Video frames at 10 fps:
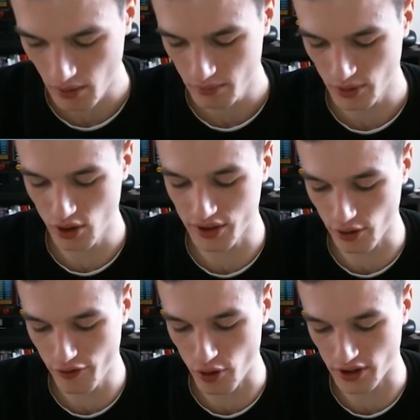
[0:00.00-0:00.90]
because
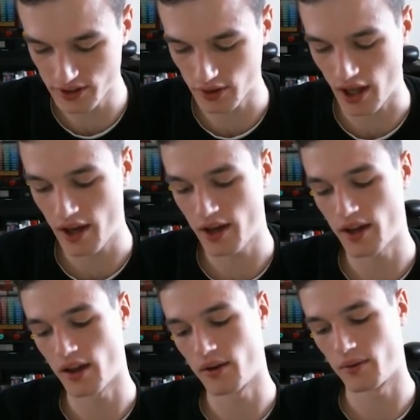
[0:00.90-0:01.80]
of course
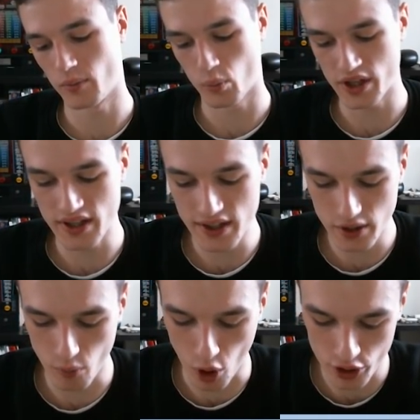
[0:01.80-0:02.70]
we need the
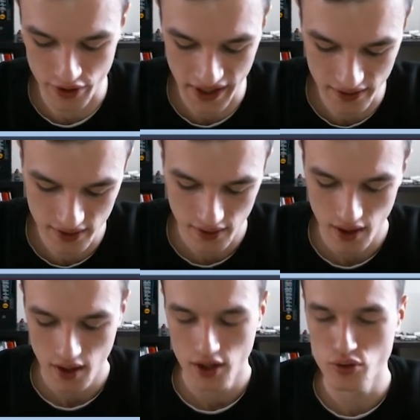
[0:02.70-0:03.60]
Void Rays
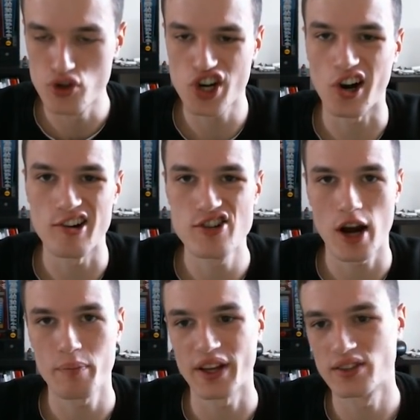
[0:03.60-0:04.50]
to charge
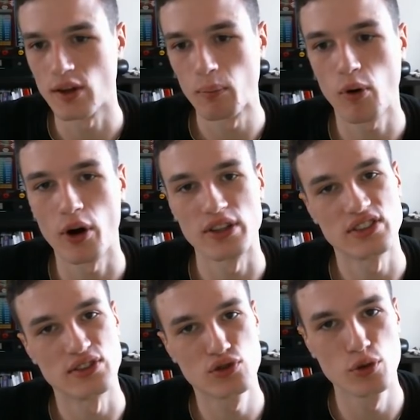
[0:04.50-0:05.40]
up at some point,
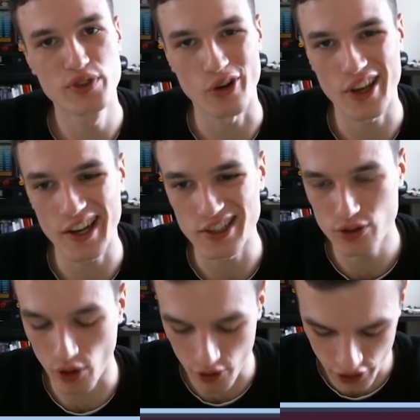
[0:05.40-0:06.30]
since troops are getting stronger